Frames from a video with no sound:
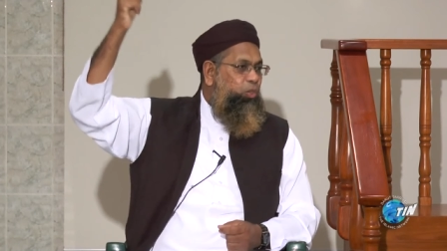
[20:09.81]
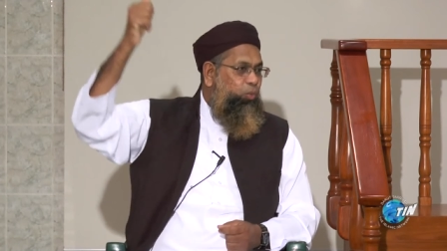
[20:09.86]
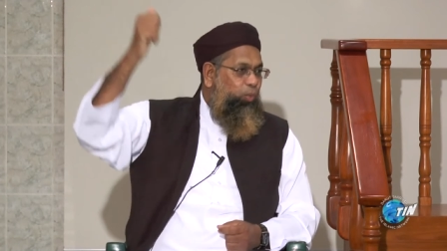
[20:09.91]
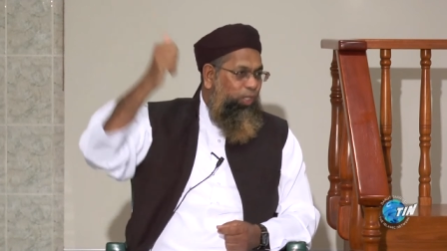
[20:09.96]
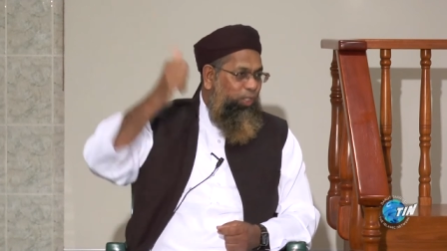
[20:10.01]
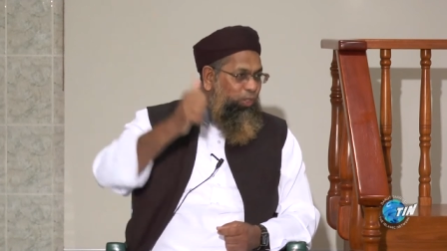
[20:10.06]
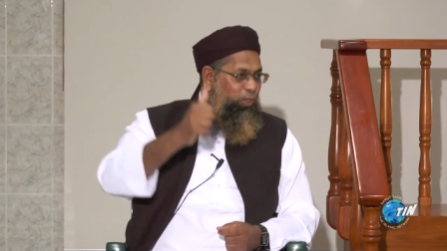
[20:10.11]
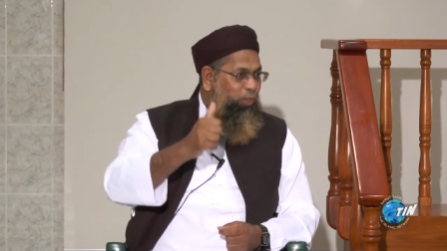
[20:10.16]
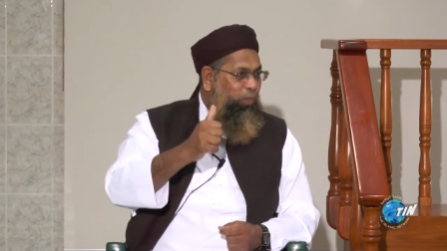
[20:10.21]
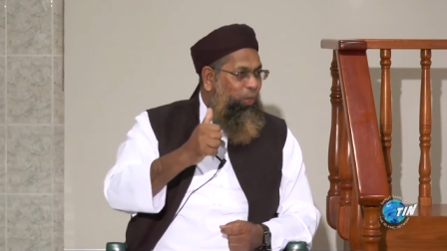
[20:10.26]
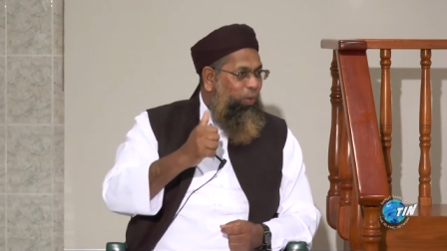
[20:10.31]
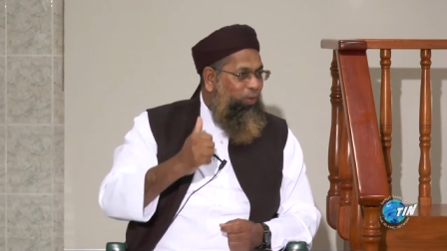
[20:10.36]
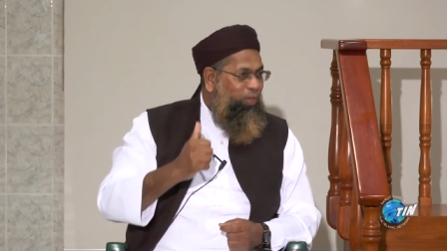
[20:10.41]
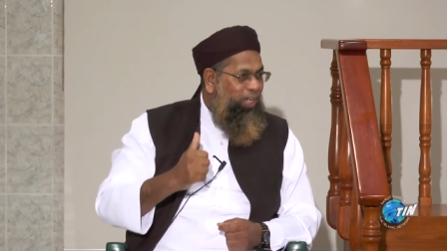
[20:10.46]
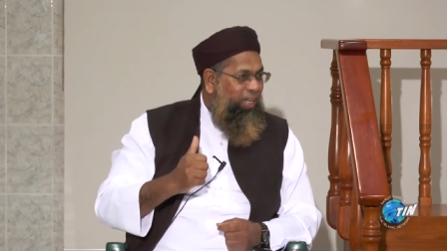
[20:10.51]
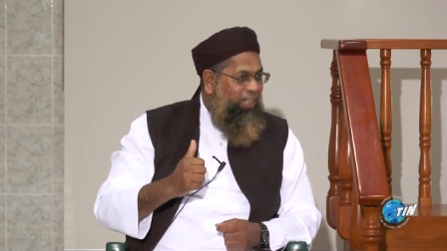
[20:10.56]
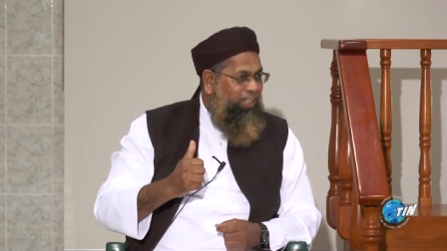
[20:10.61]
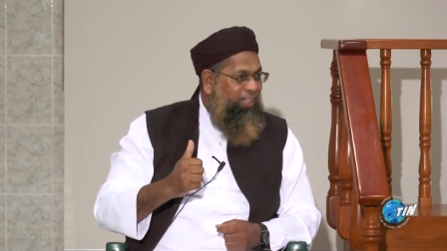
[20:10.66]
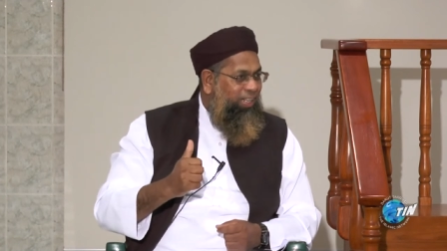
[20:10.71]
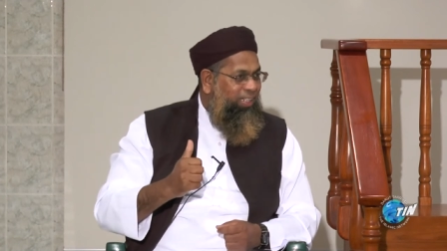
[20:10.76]
Will you go out
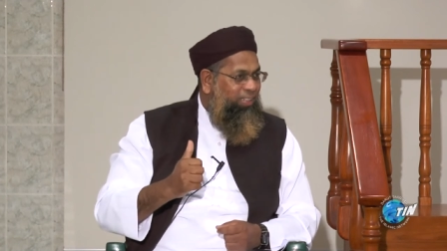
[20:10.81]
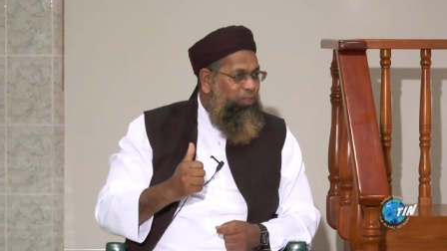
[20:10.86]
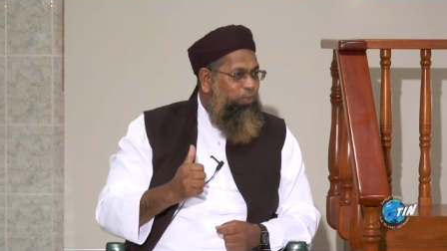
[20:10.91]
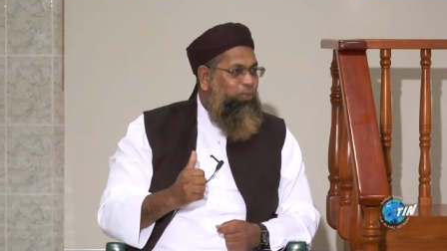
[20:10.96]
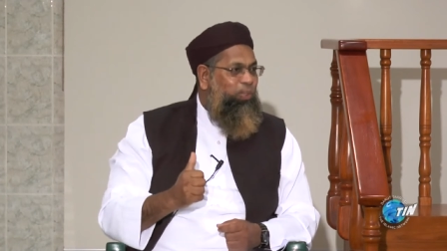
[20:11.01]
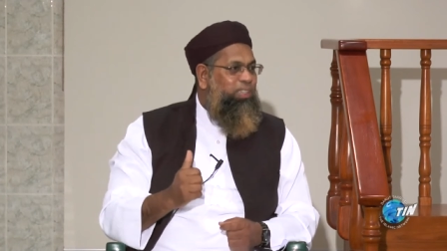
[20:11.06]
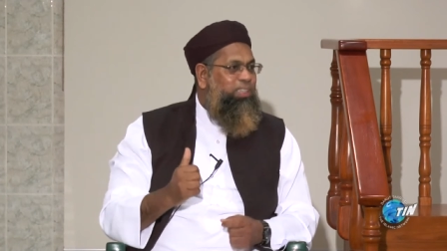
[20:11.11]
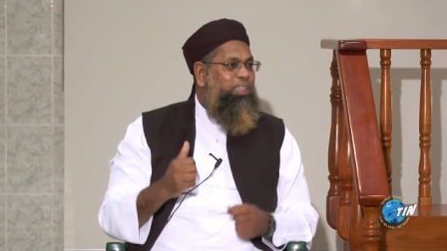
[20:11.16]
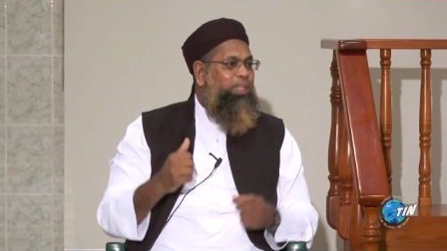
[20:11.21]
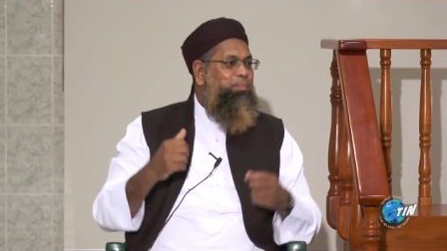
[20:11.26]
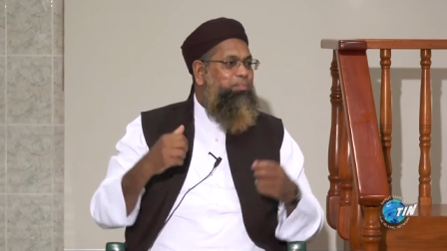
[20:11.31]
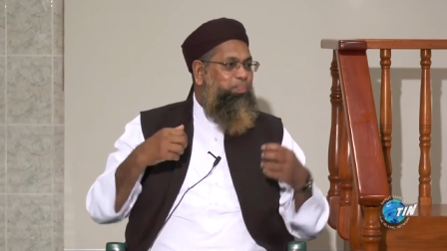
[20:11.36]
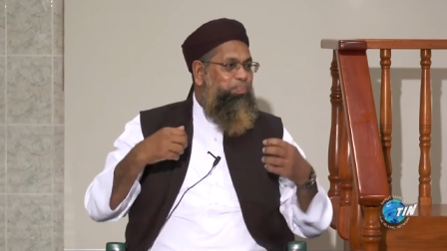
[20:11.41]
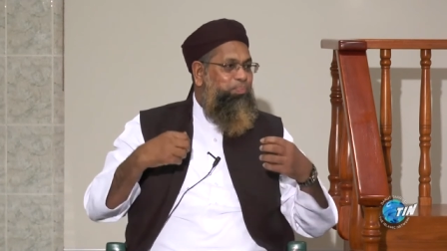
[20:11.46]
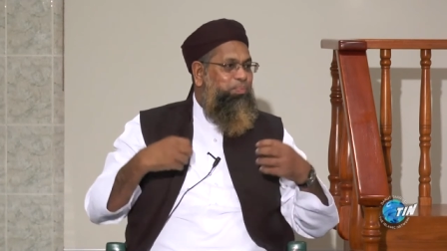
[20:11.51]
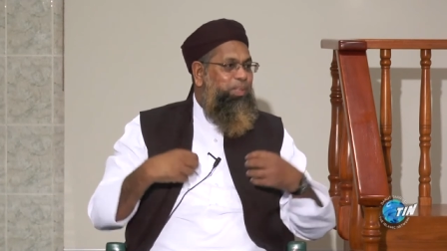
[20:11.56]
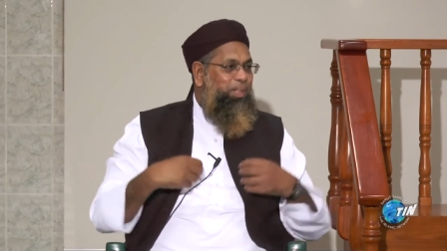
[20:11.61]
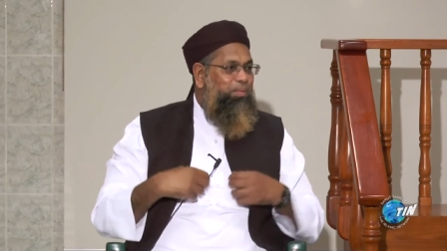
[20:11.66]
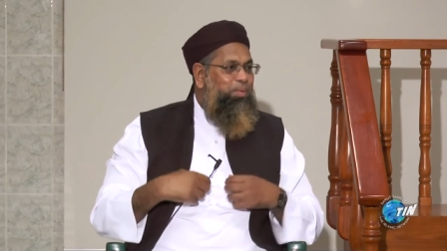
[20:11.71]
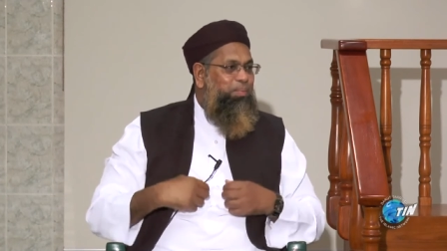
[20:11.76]
like that? You will say,
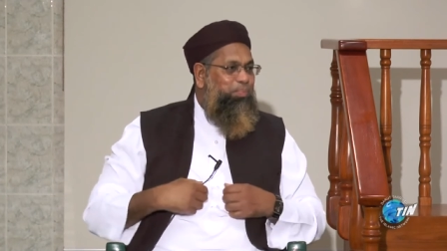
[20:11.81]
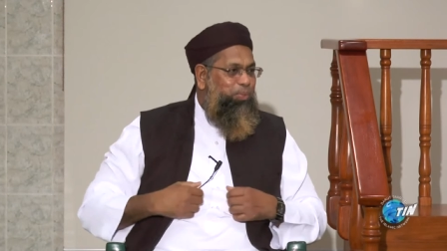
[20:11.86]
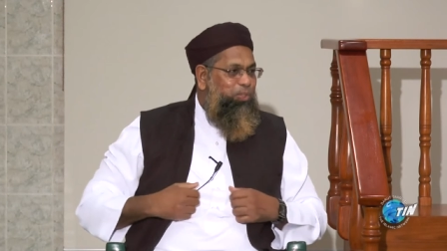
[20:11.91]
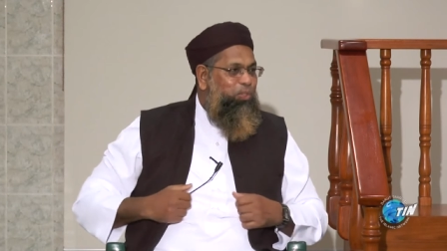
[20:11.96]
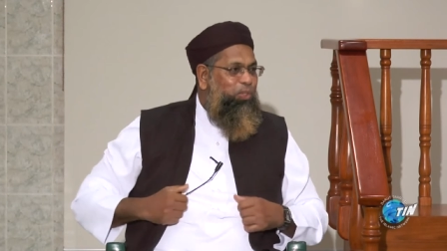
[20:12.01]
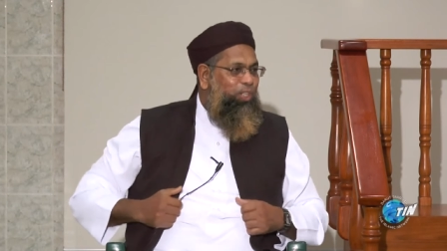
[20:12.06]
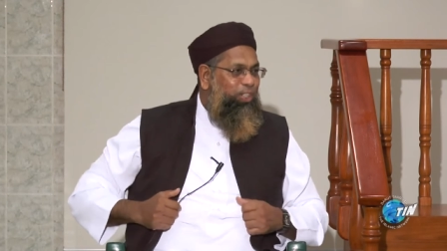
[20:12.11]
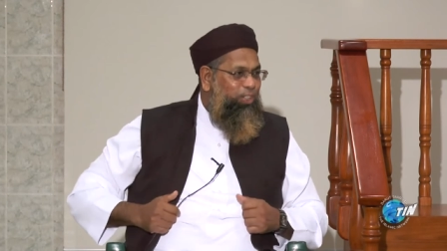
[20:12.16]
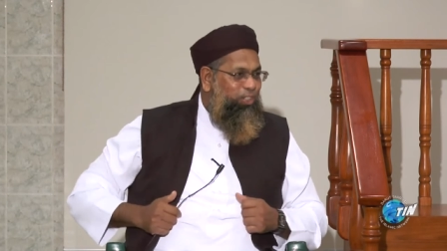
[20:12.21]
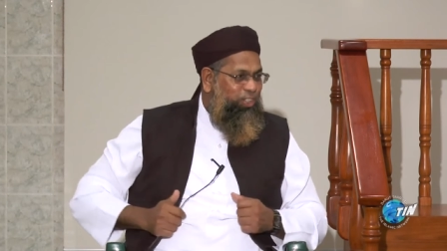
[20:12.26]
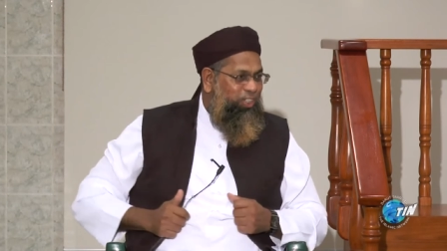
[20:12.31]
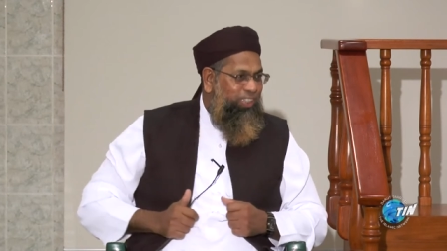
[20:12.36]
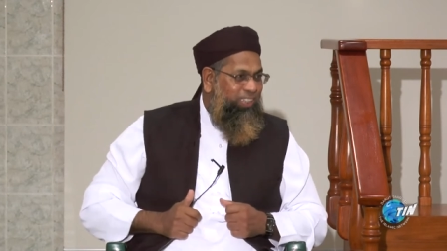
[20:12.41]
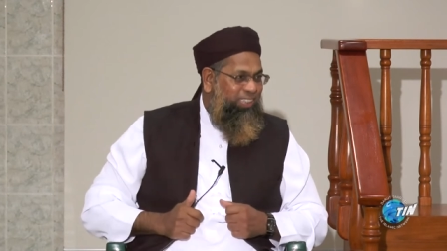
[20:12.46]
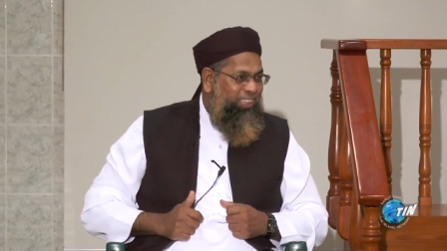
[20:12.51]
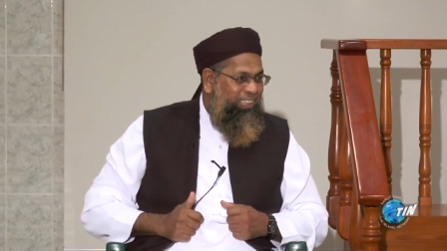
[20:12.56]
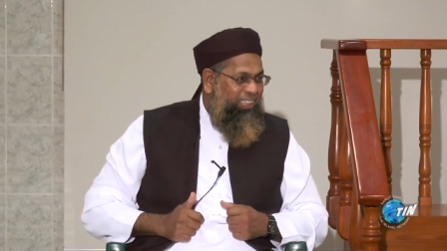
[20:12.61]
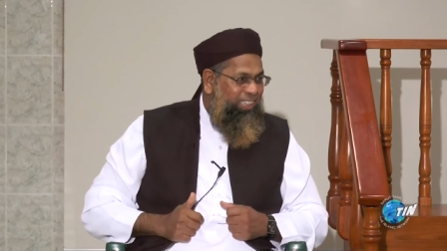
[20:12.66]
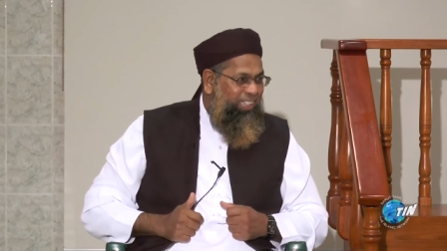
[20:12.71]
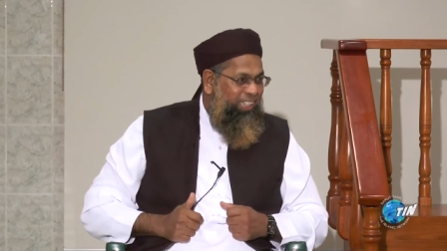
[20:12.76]
Let me put on a shirt.
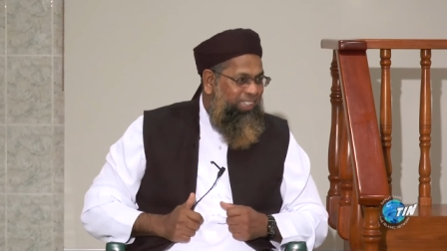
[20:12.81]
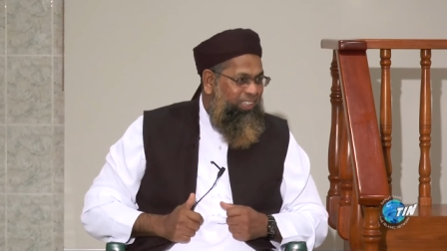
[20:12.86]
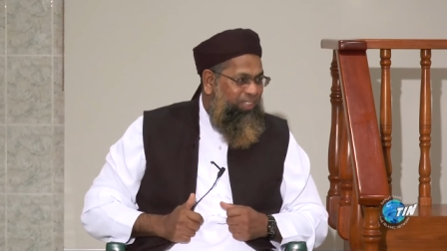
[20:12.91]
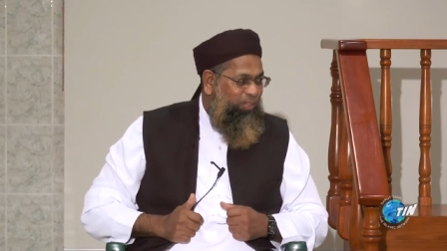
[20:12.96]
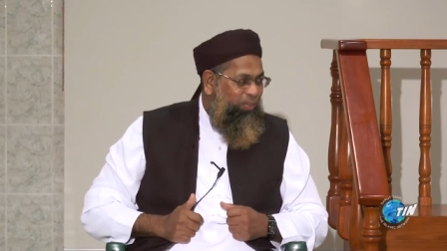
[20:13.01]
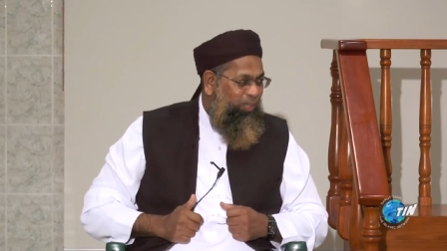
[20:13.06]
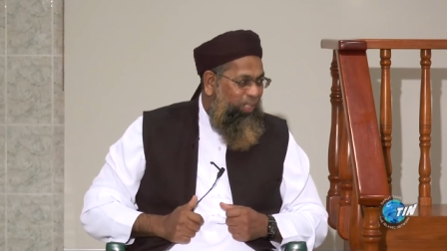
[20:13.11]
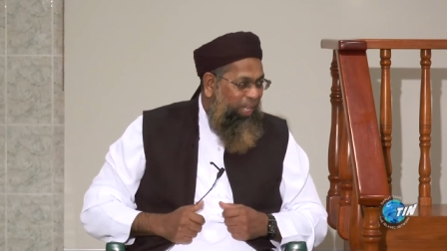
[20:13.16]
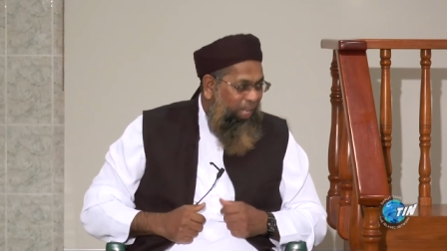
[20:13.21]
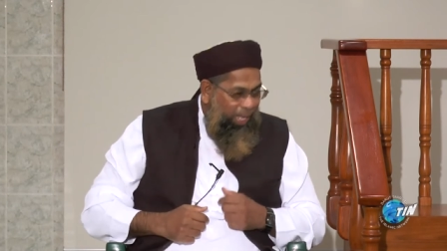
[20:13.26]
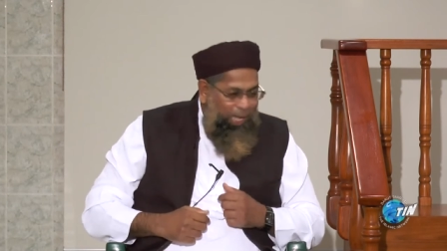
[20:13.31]
Isn't that so?